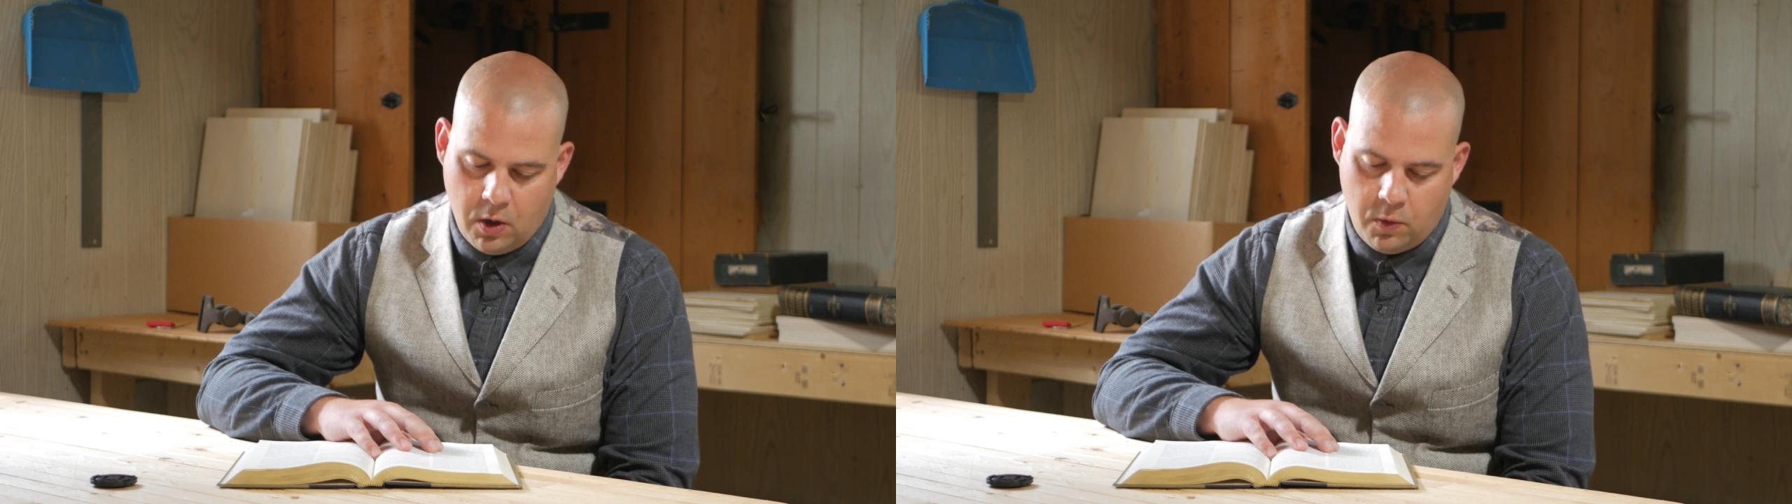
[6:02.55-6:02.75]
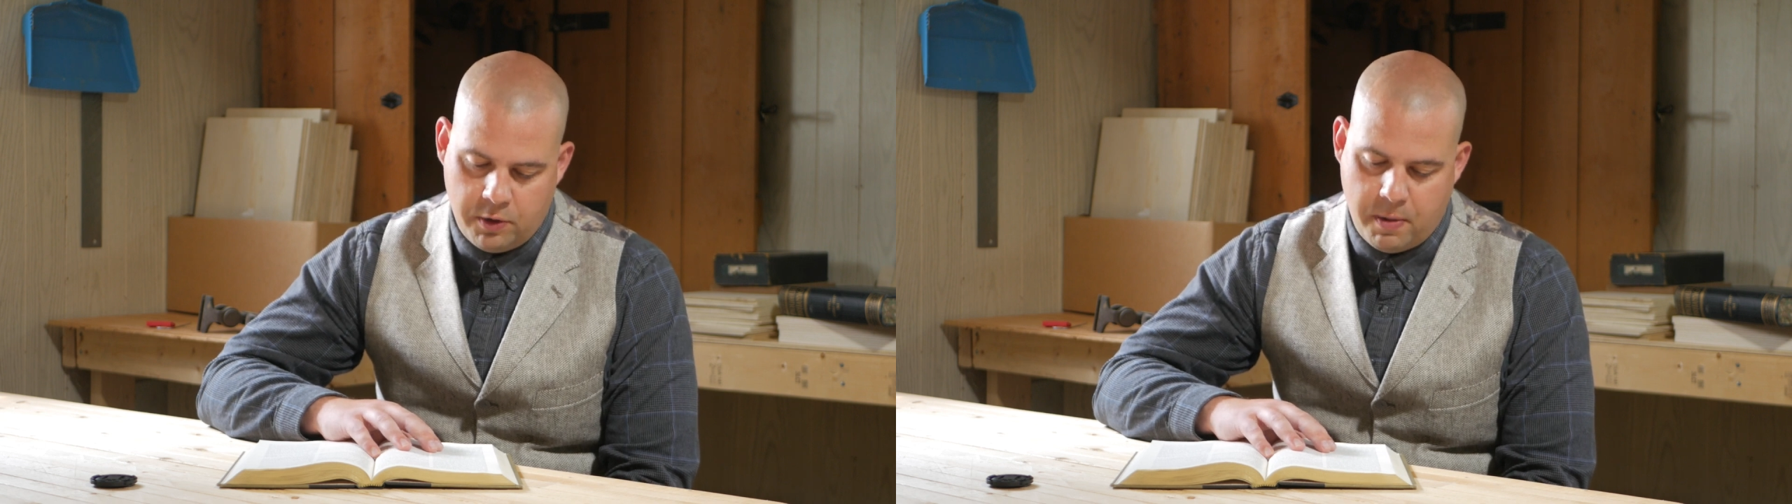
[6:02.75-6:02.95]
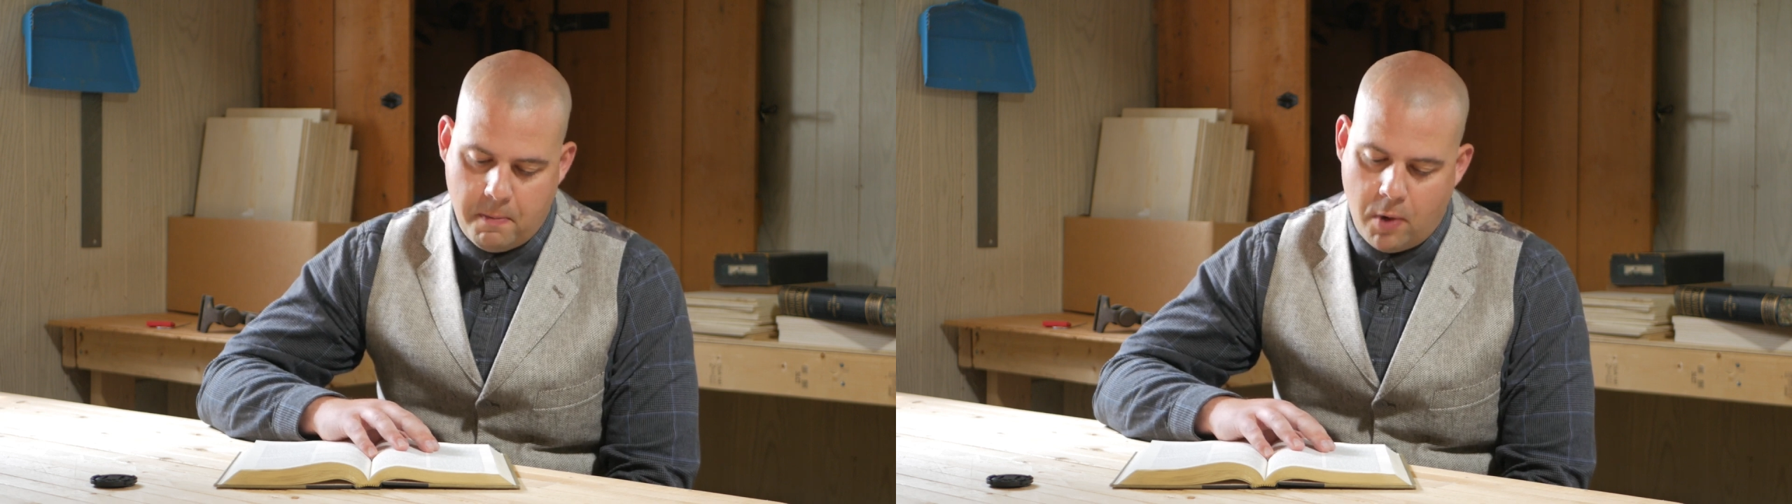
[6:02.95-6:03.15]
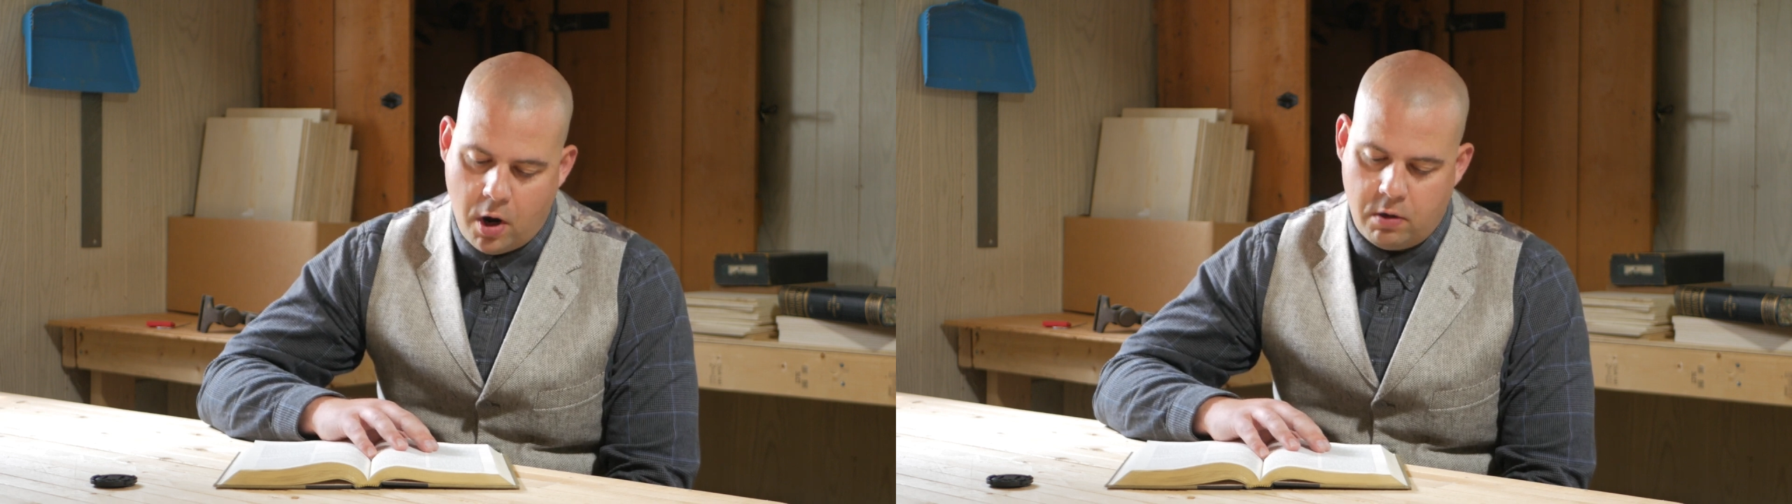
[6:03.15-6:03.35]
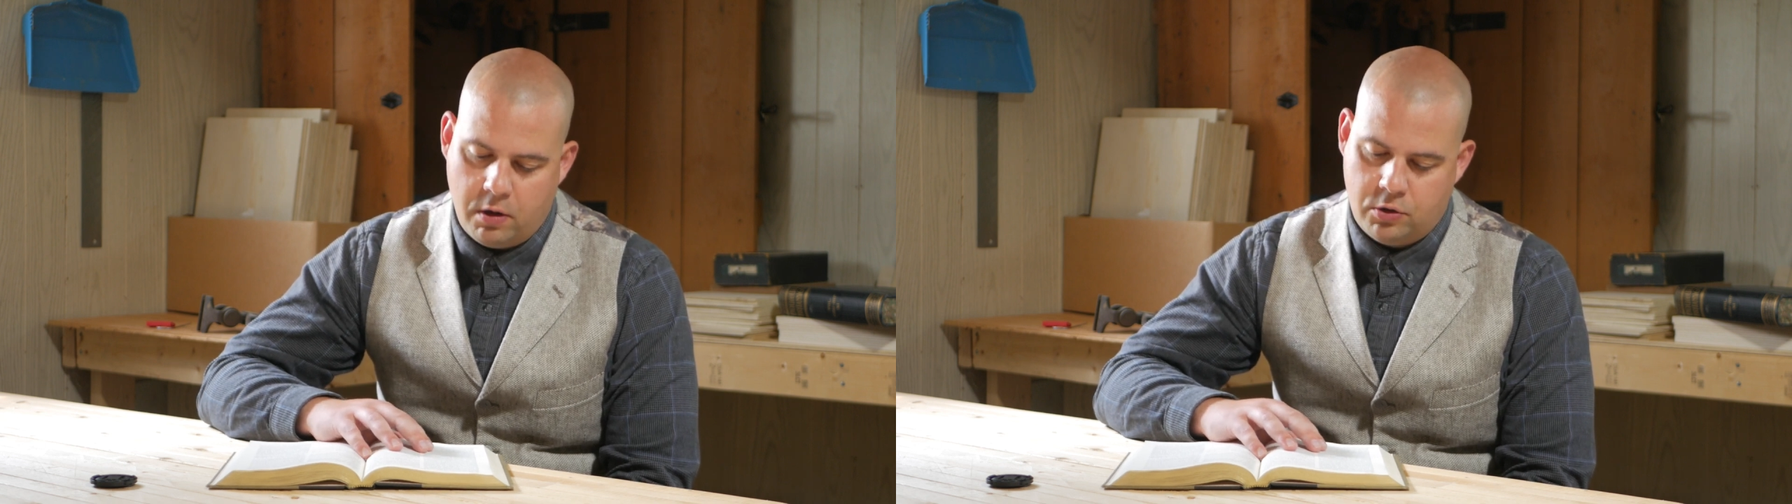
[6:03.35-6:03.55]
with but
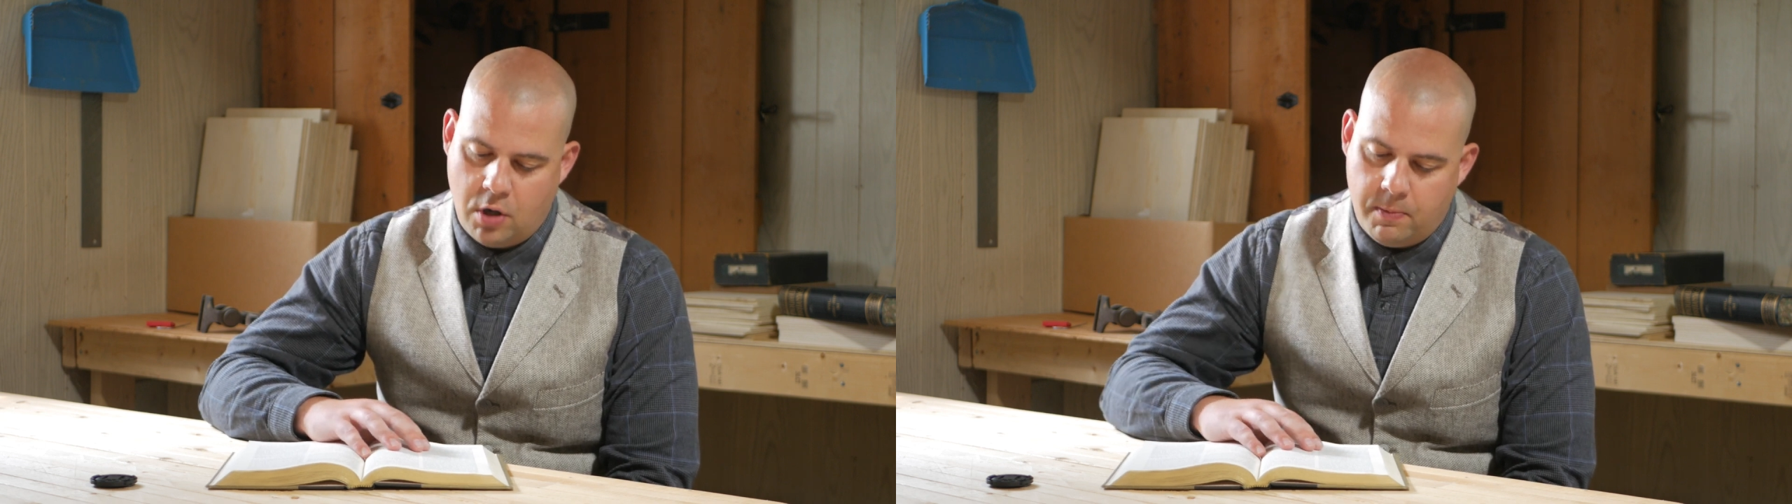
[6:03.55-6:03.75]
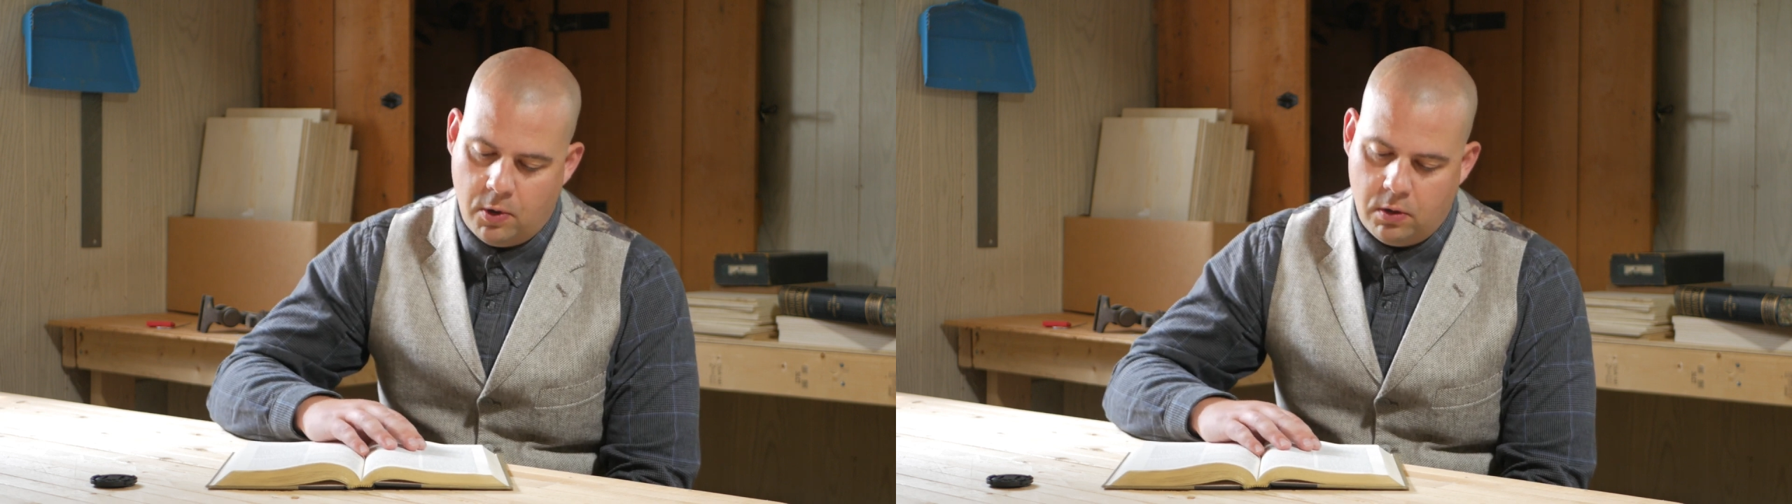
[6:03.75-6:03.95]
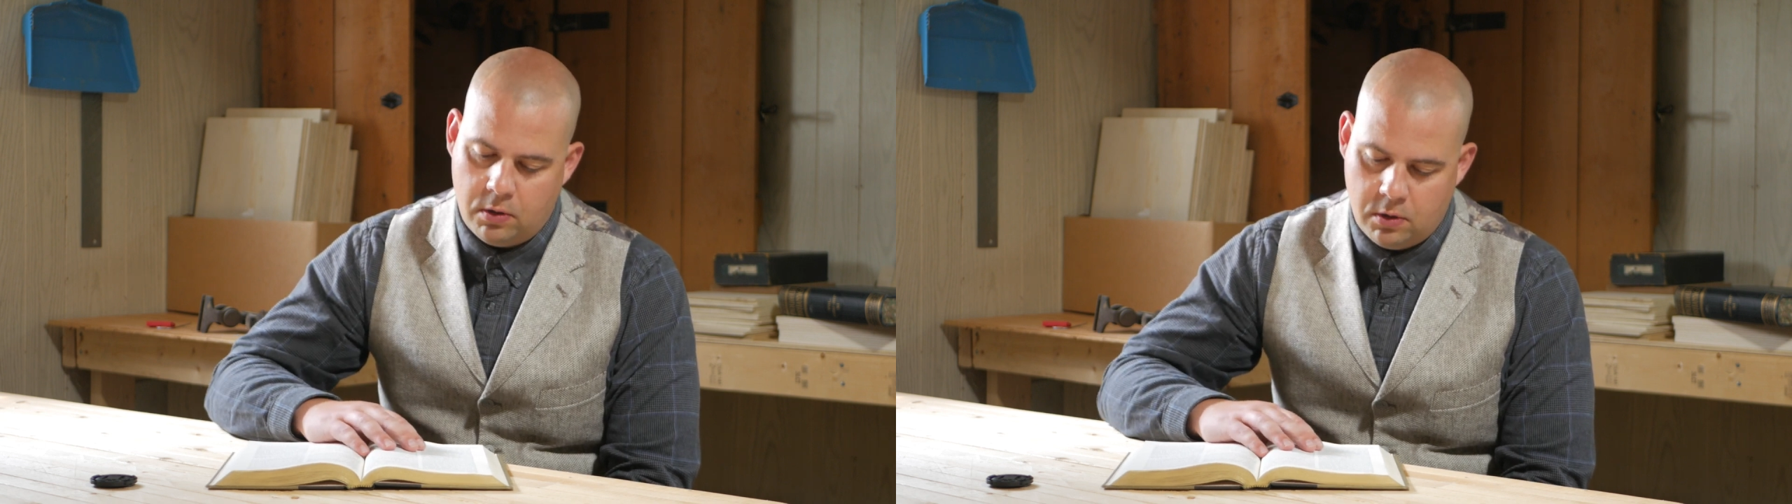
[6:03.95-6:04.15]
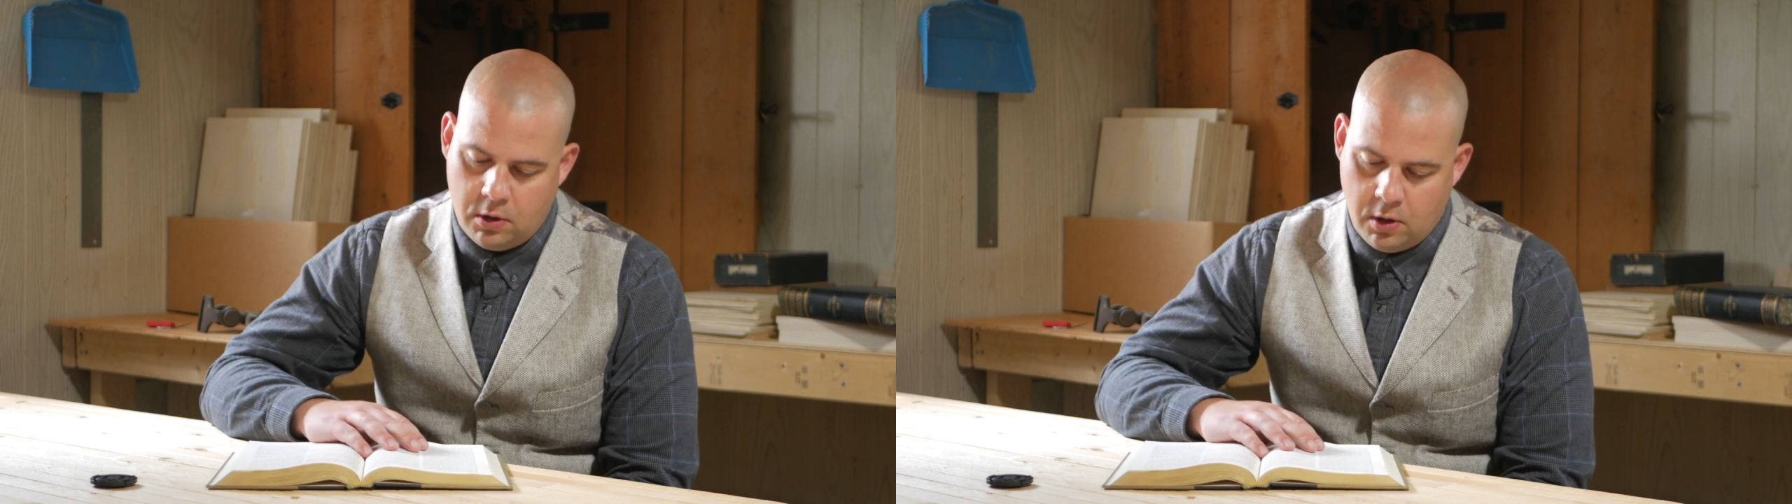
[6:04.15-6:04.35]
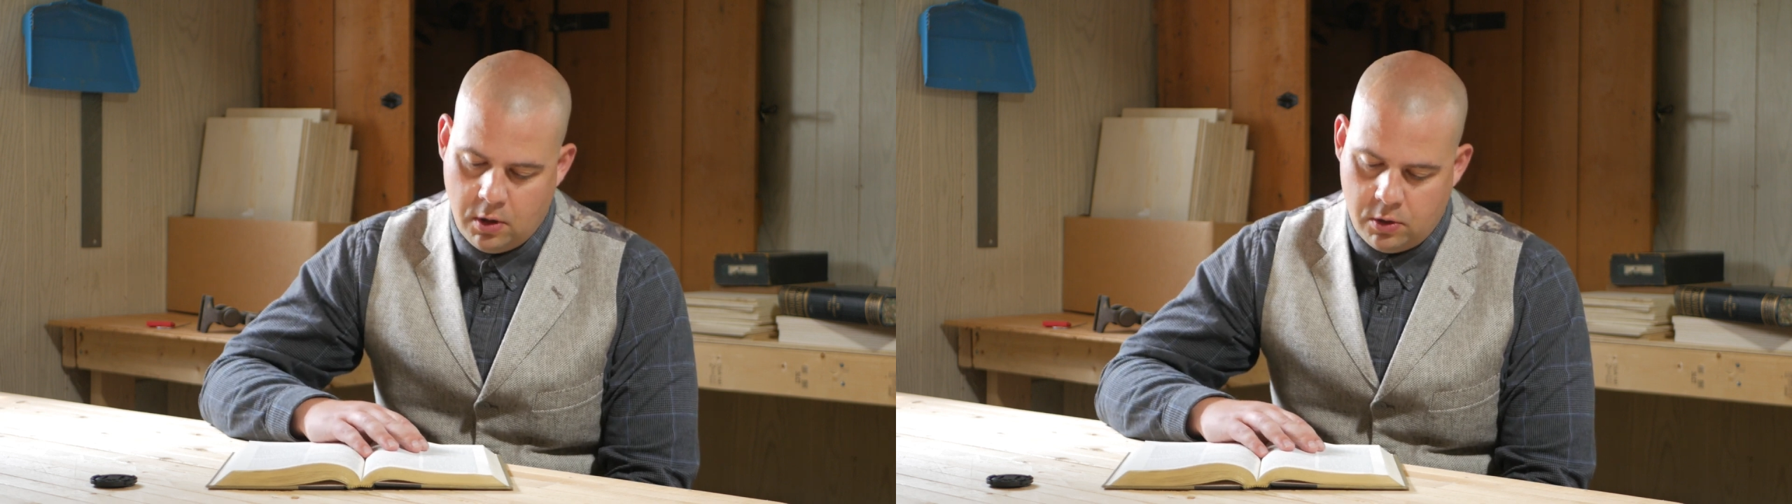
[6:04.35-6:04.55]
moderate trouble.
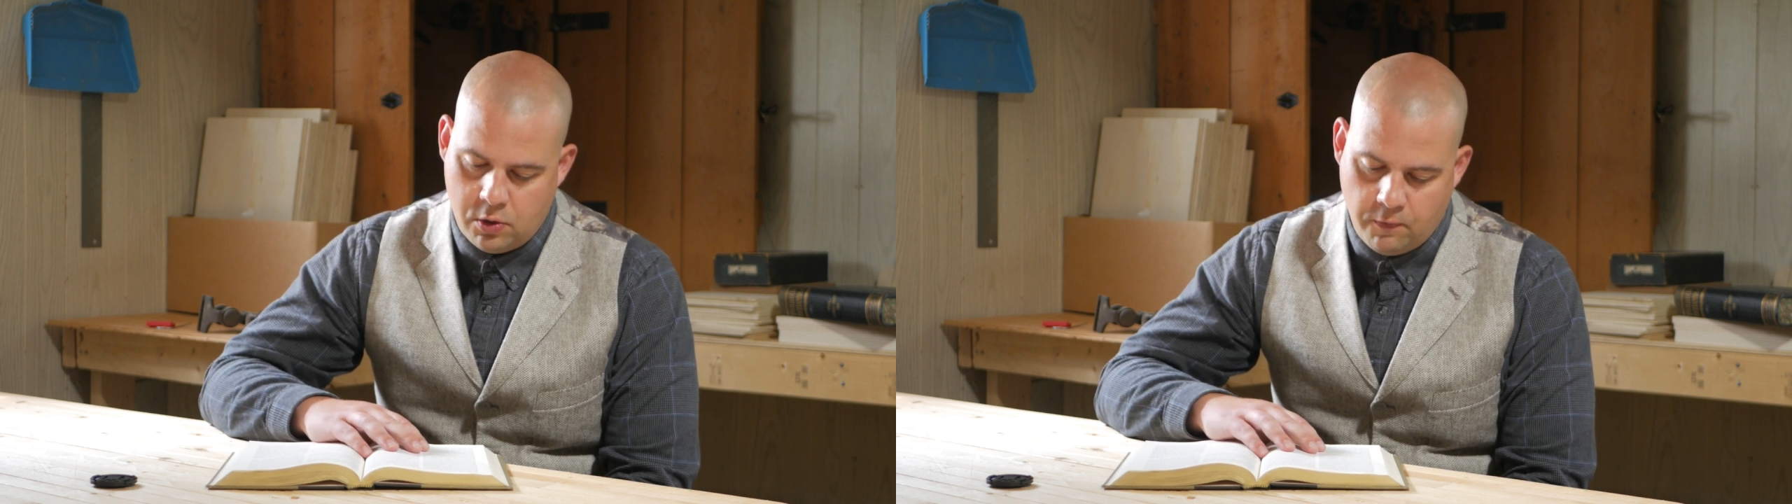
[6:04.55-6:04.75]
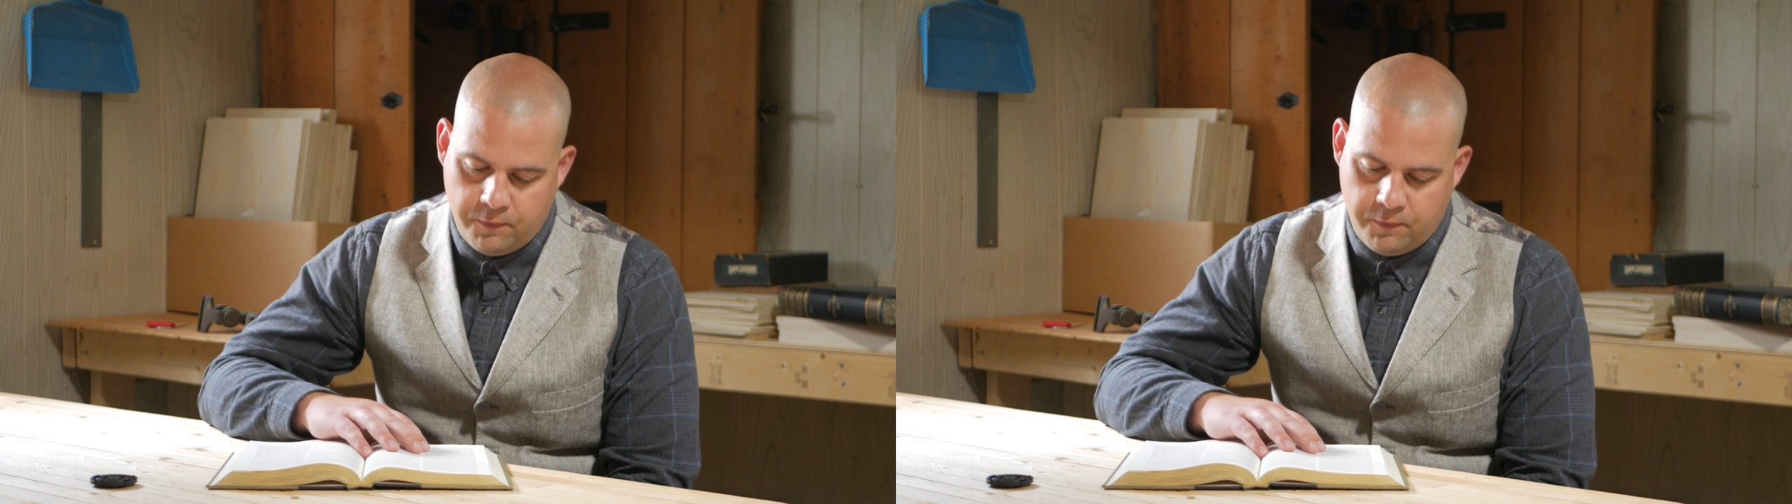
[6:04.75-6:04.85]
No